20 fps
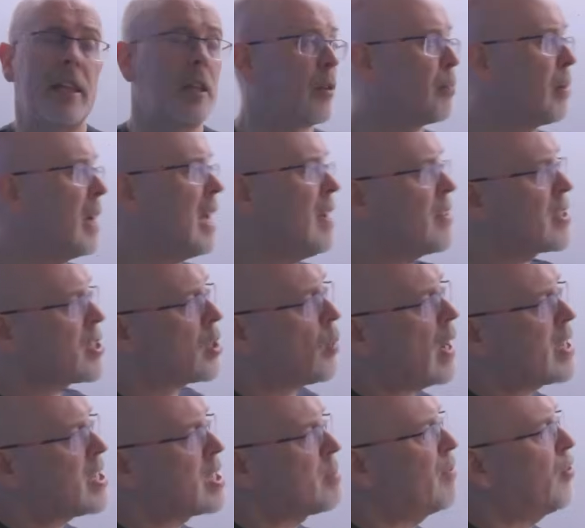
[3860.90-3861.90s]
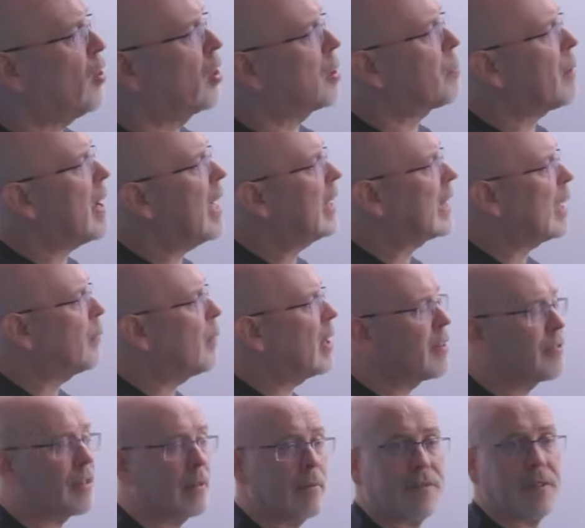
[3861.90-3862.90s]
the previous questions before the break, they went
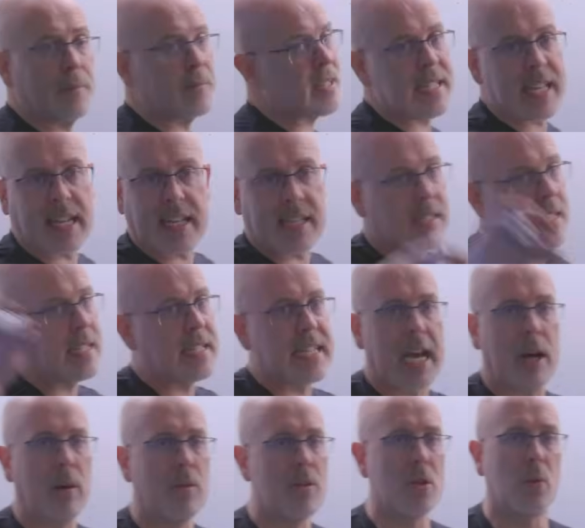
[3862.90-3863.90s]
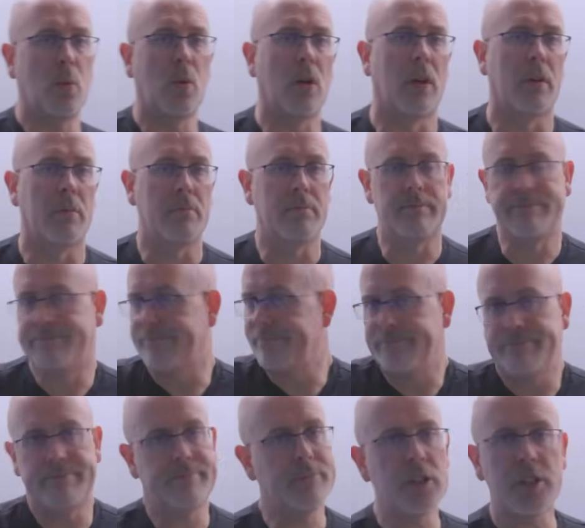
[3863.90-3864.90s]
from 60 down to 1.
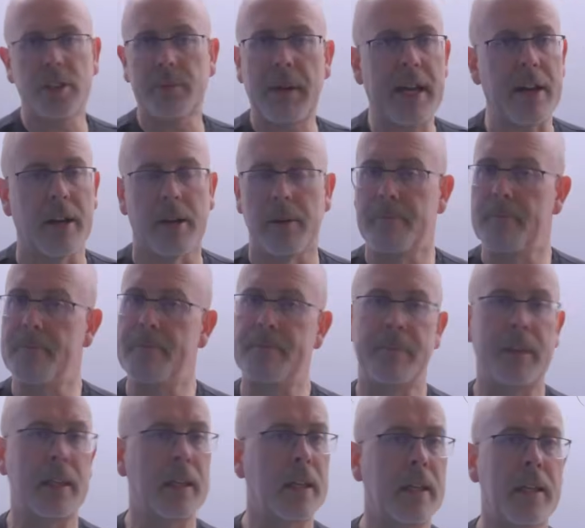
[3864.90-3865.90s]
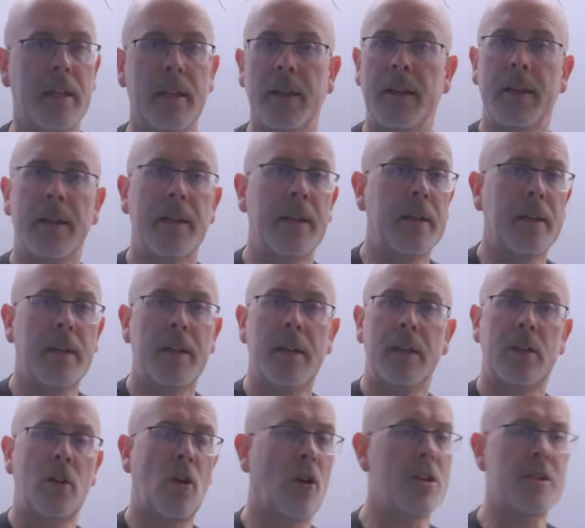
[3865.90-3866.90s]
Doesn't matter.
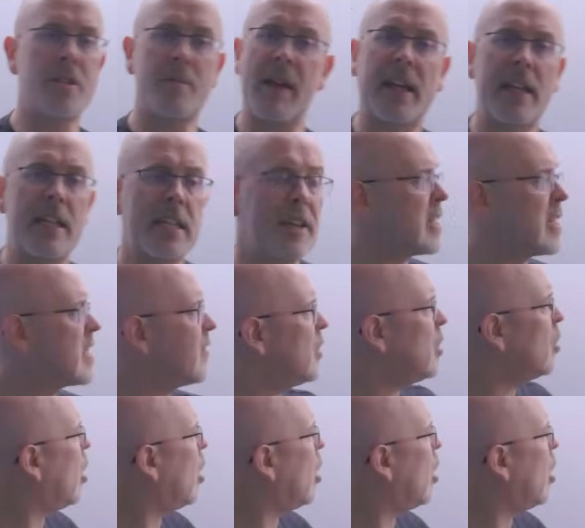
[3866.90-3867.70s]
The order doesn't make any difference. If you